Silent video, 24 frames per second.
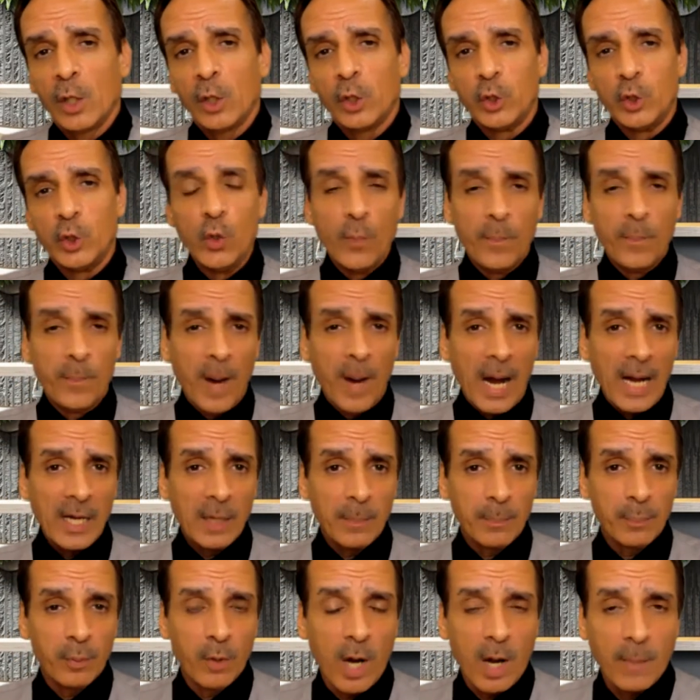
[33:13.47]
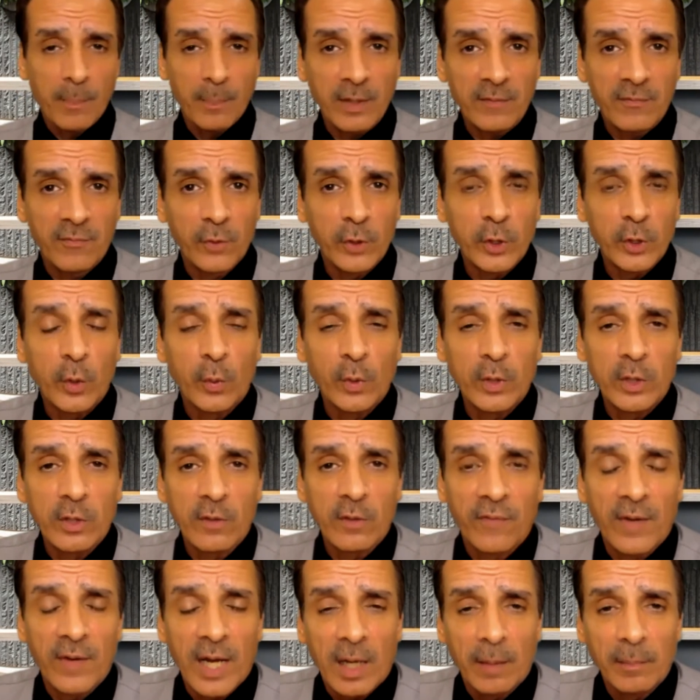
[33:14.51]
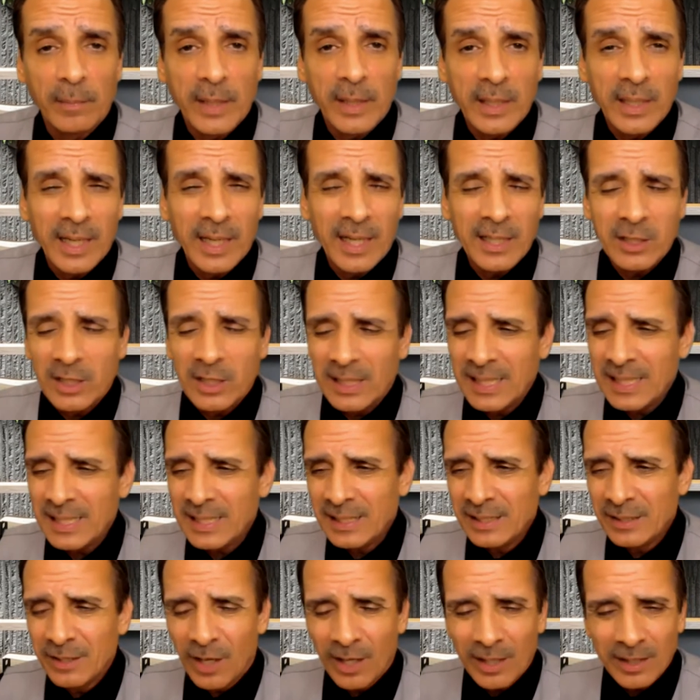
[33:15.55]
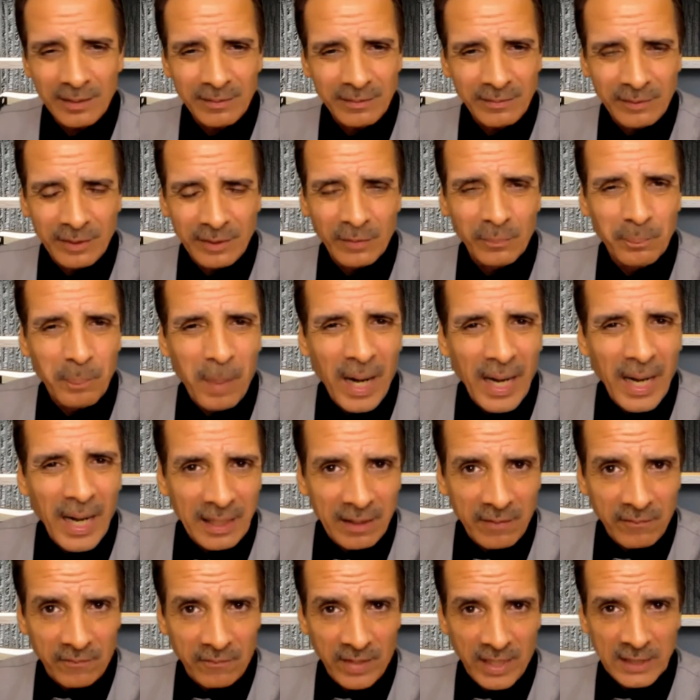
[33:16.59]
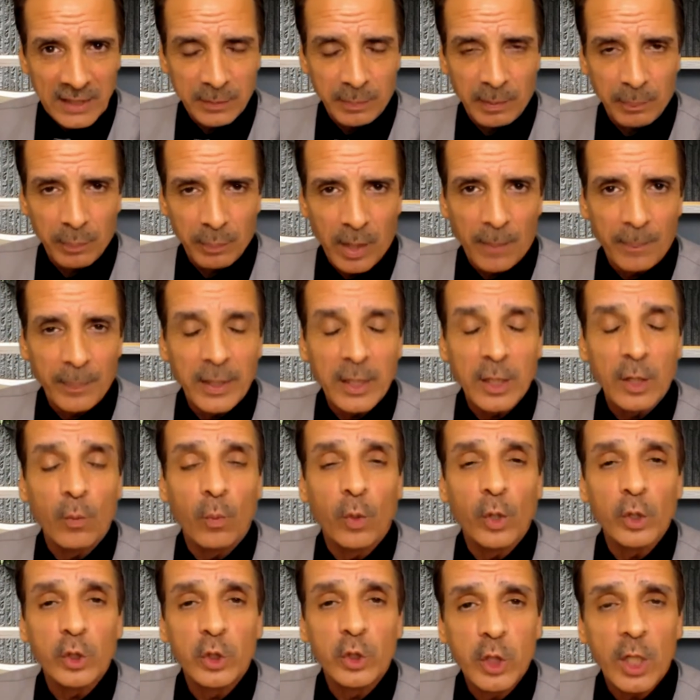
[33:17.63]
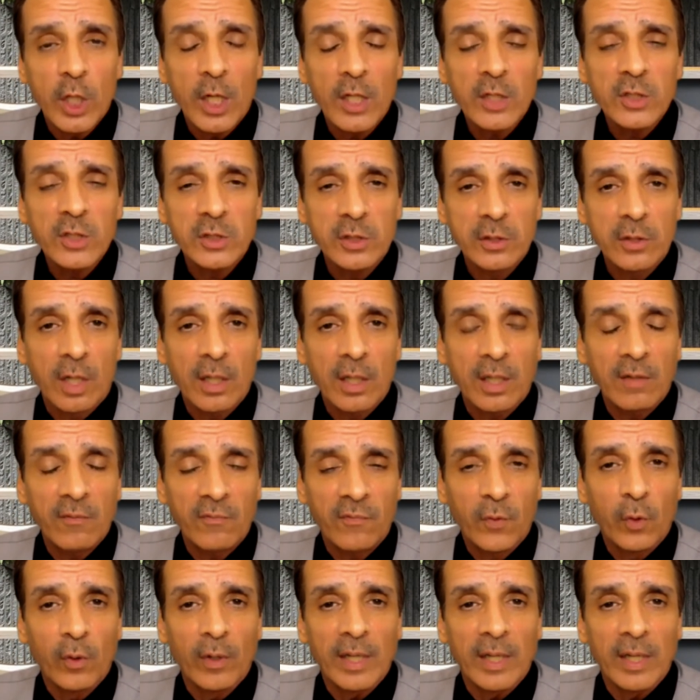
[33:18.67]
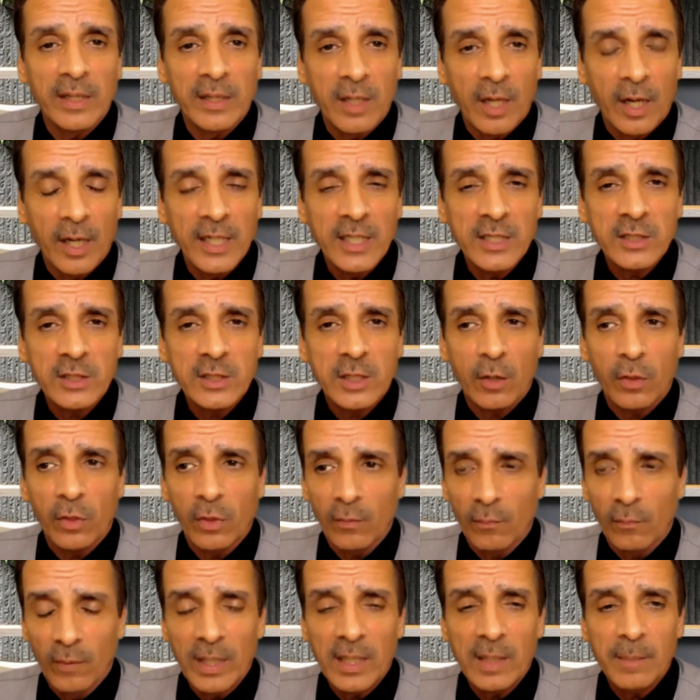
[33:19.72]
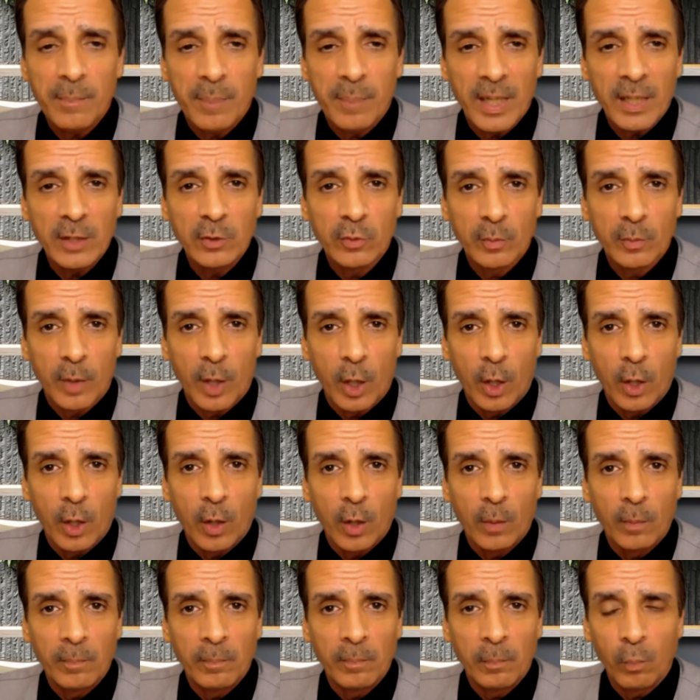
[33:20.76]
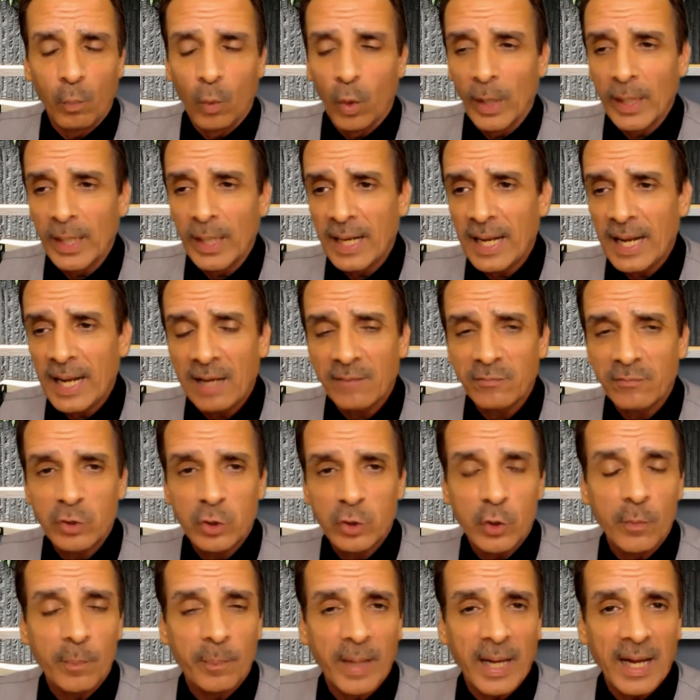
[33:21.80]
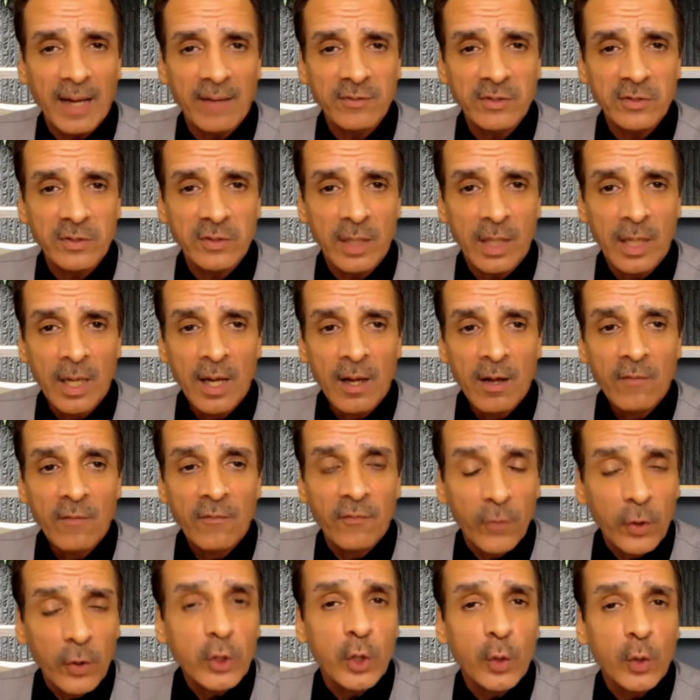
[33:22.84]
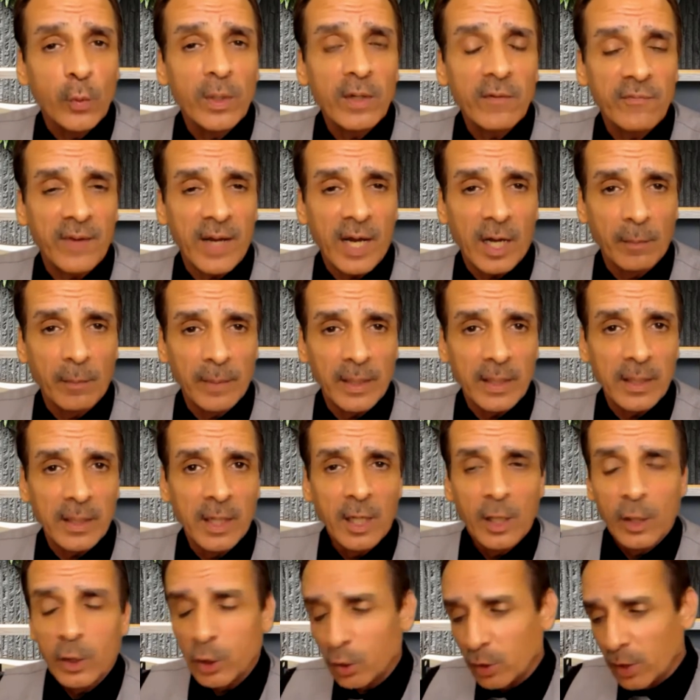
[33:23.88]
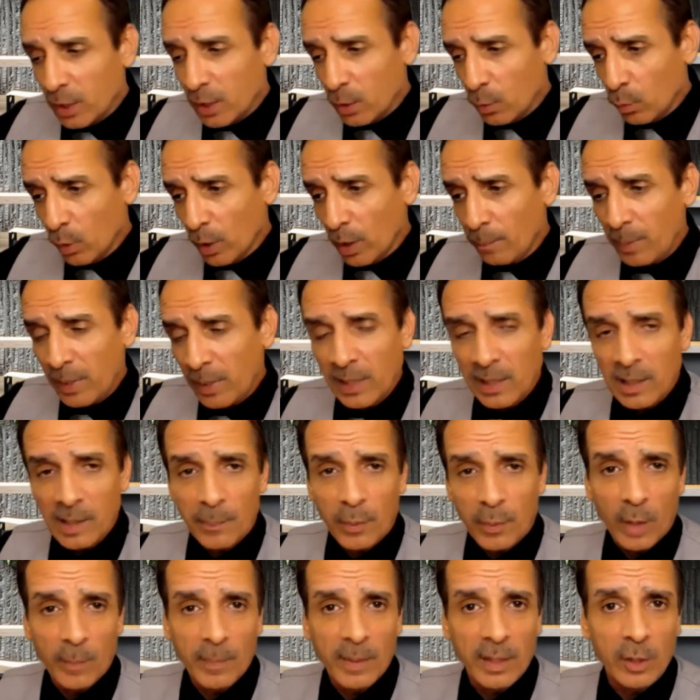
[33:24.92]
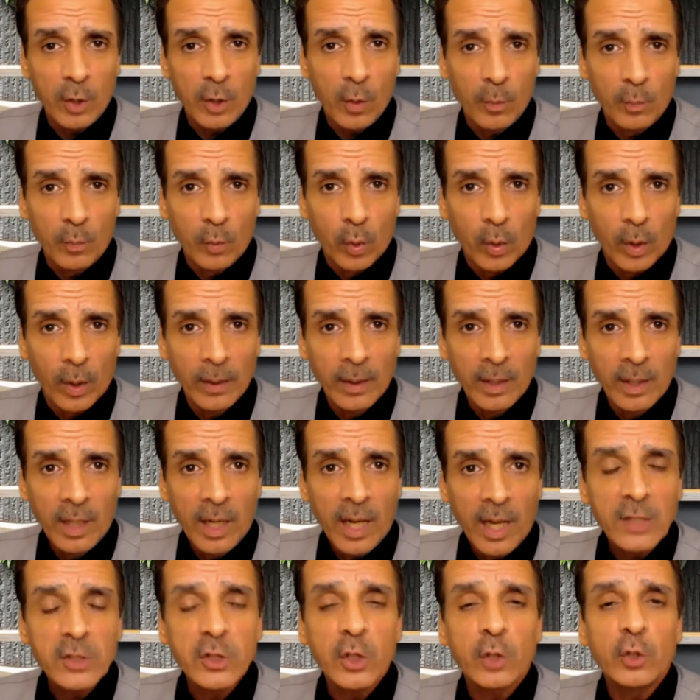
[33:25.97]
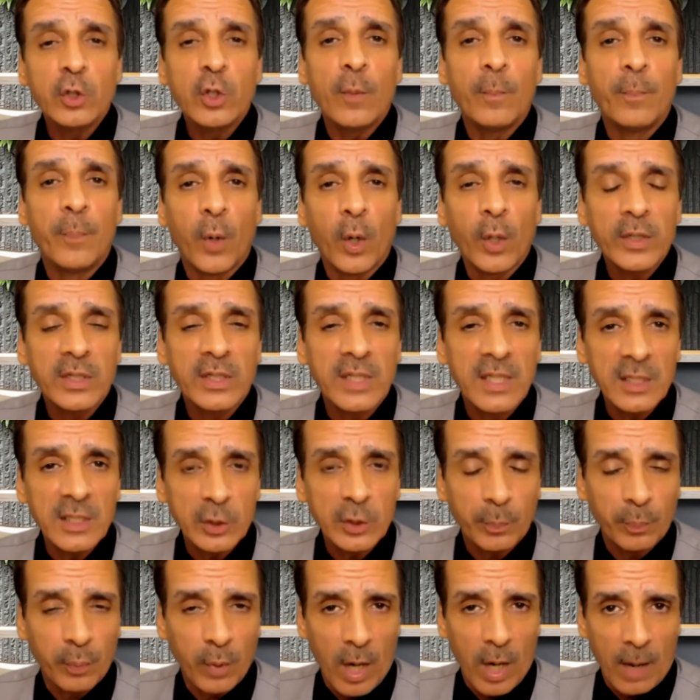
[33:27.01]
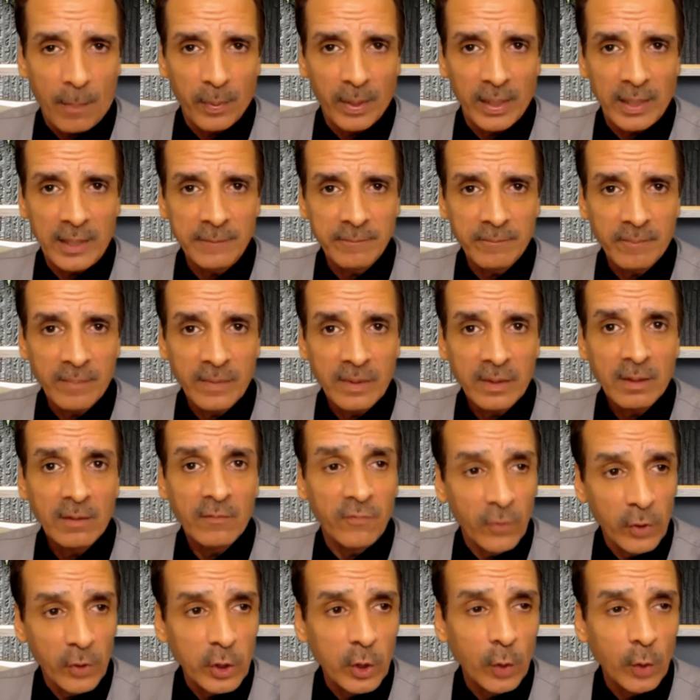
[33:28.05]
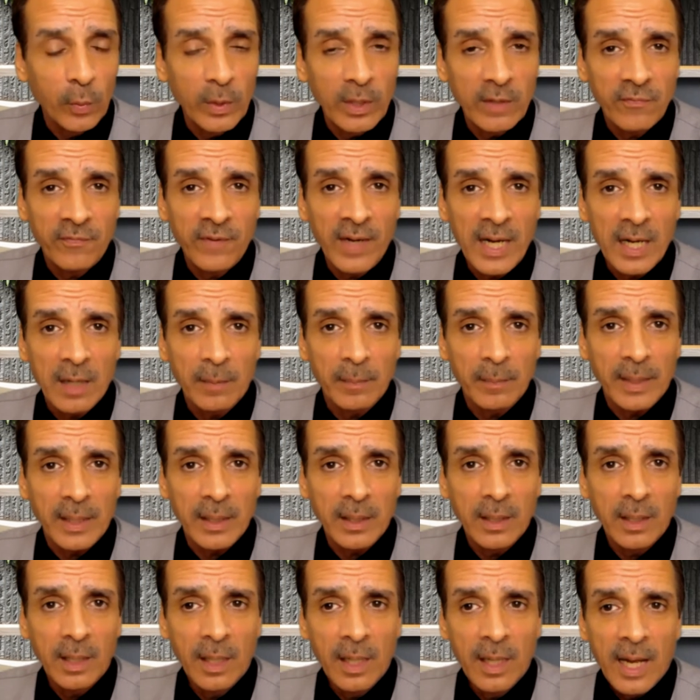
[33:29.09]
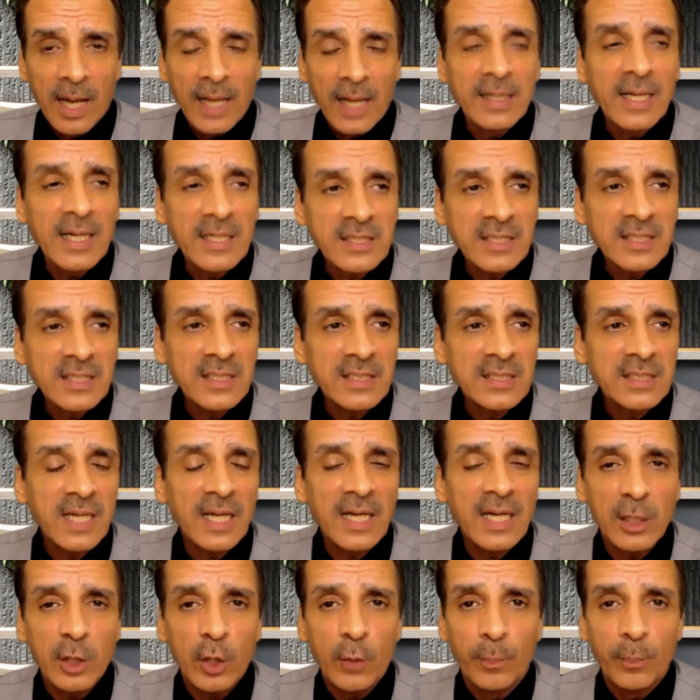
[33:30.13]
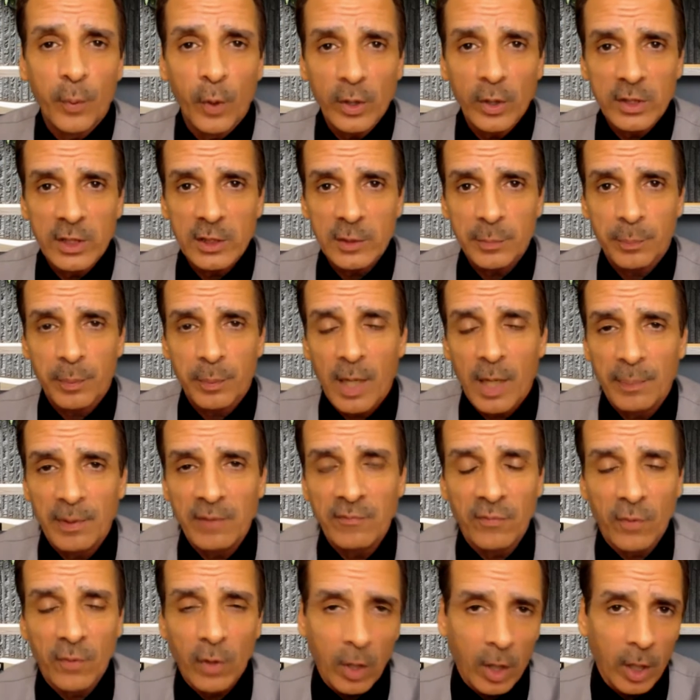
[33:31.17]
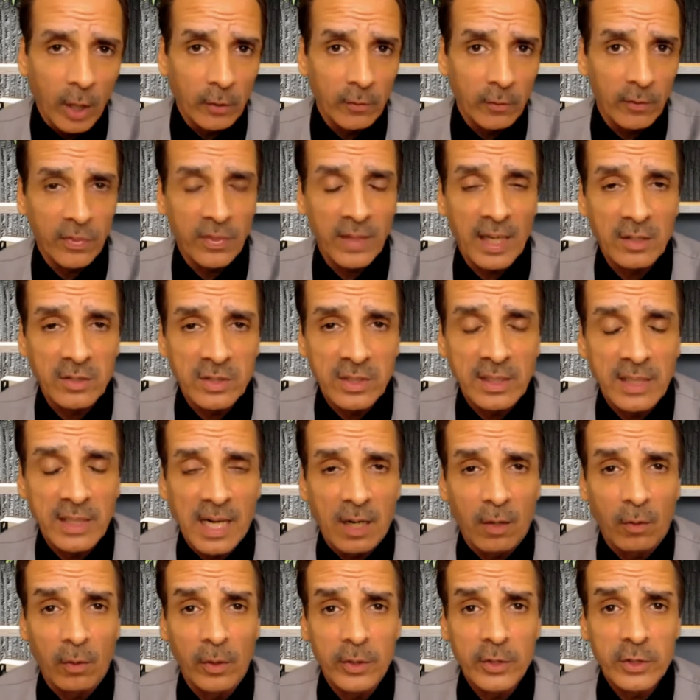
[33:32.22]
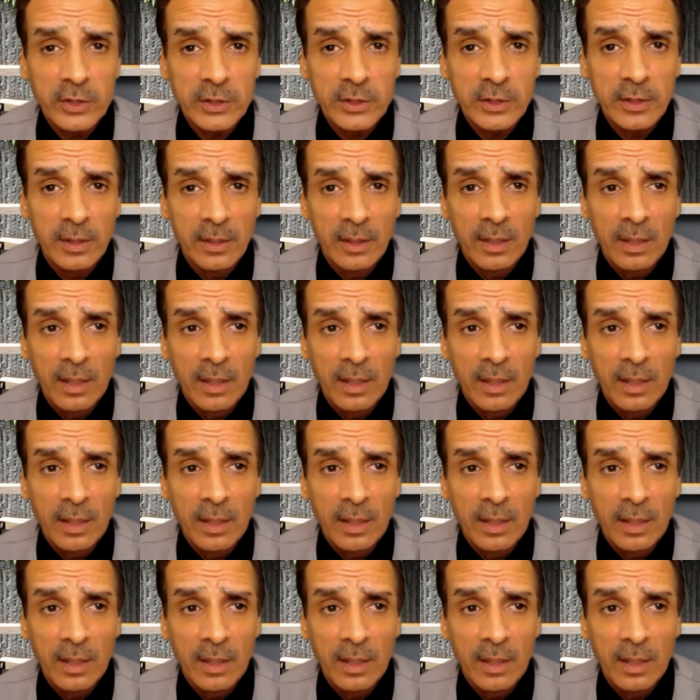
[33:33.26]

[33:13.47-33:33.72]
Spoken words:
You buy a property for you and your family, and you didn't look to buy an investment property. You were just looking for a nice 3-bedroom home, 1.5, 2 baths for you and the family. You didn't want to be in the apartment no more. And so you bought this property for you and the family. And let's just say that you bought this property for $100,000.